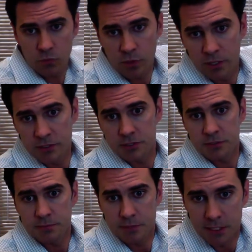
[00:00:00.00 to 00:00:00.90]
was
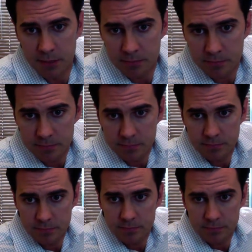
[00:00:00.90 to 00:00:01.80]
to
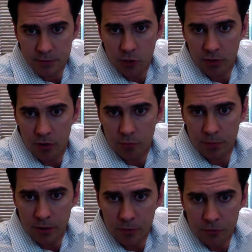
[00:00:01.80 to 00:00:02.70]
go to
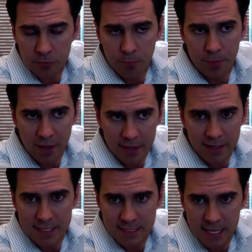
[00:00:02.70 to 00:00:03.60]
blows. But
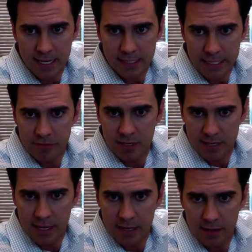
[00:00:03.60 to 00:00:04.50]
I decided to give it a
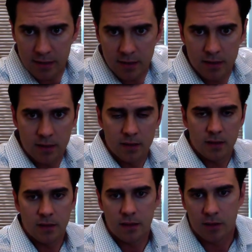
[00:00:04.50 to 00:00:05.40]
day,
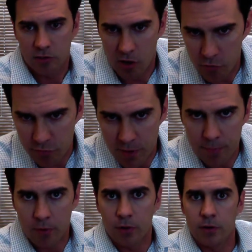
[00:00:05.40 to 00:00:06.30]
talk with my
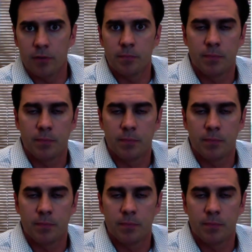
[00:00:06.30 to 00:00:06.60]
partner,